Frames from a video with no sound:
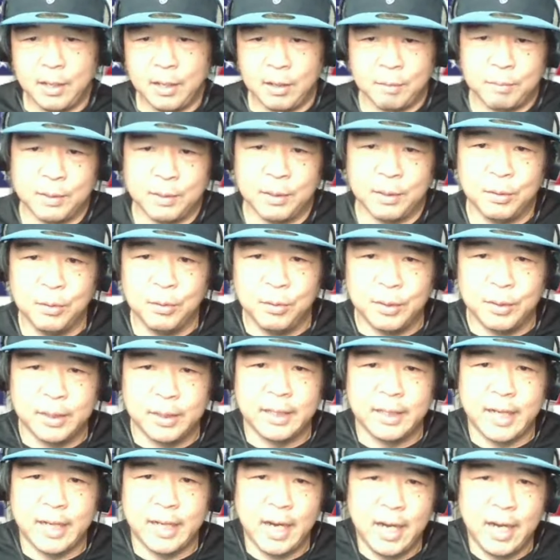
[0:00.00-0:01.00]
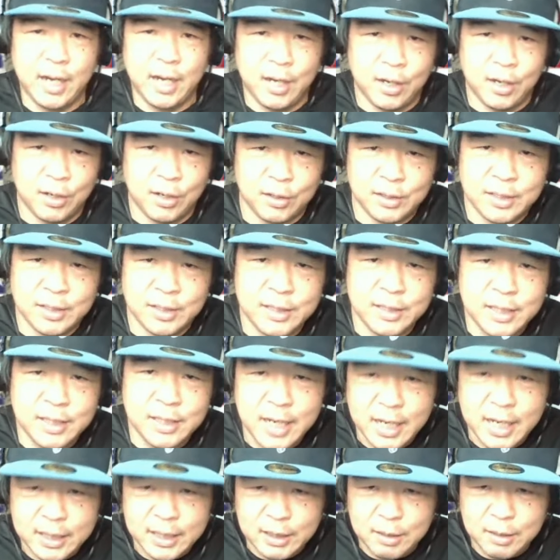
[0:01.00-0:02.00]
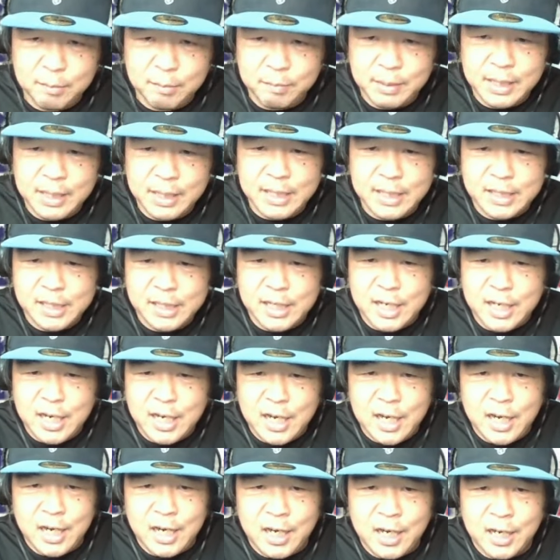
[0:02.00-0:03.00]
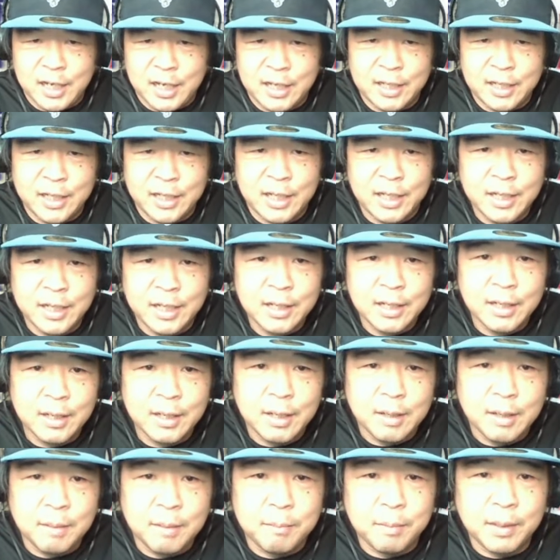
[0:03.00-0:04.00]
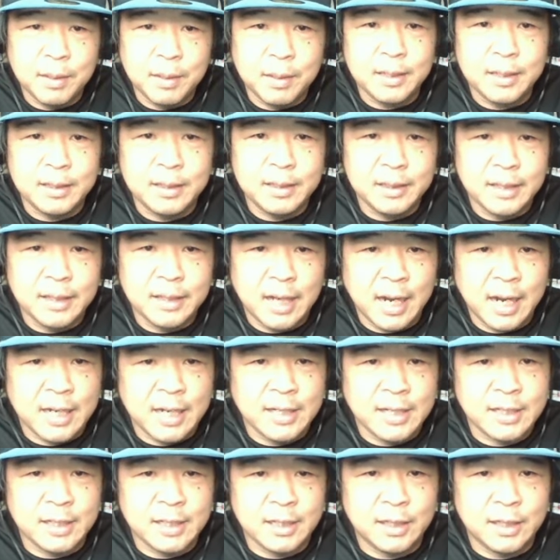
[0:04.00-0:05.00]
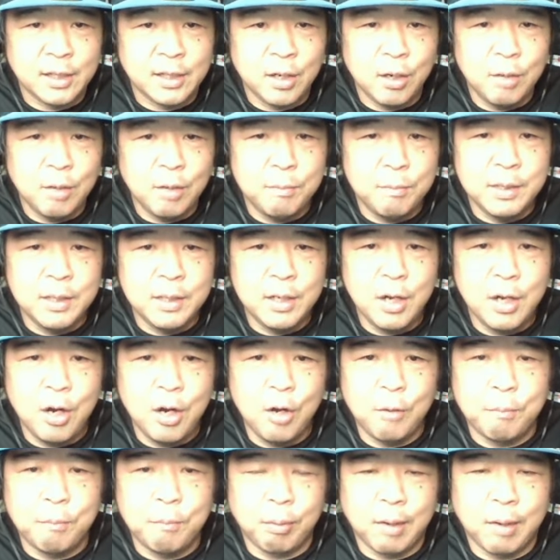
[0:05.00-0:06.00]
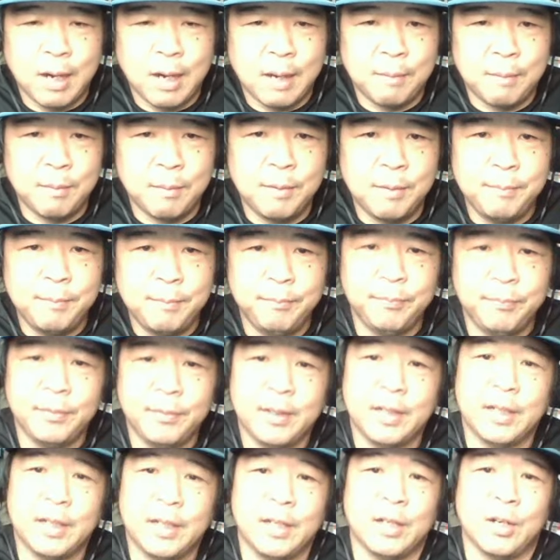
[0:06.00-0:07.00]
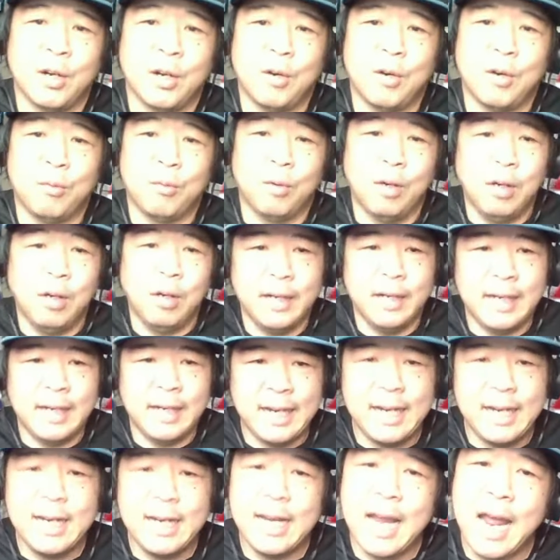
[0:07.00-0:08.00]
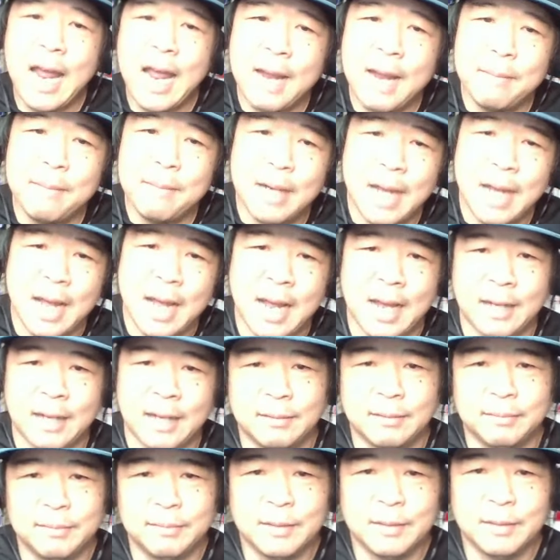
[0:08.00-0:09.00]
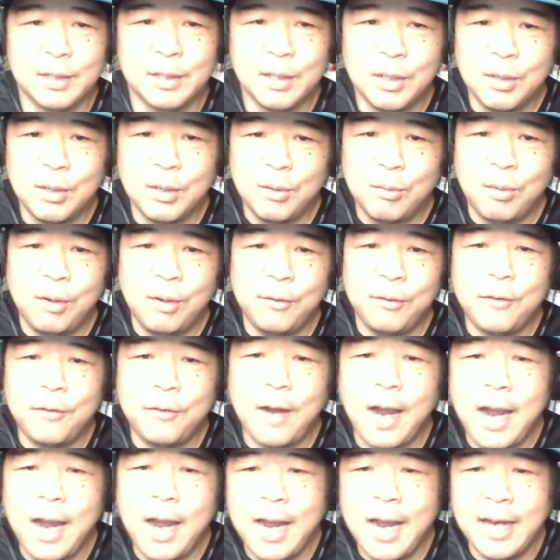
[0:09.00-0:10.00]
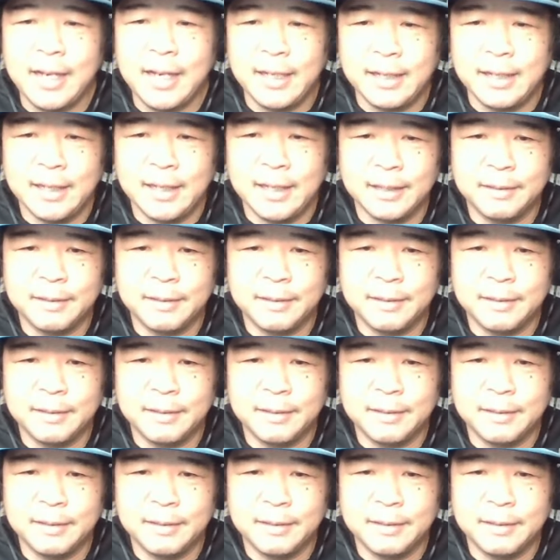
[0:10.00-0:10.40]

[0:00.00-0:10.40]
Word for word: but who cares? It's an exhibition. But Isaac Go, but no problem. You know, we're Ginebra. We're fine.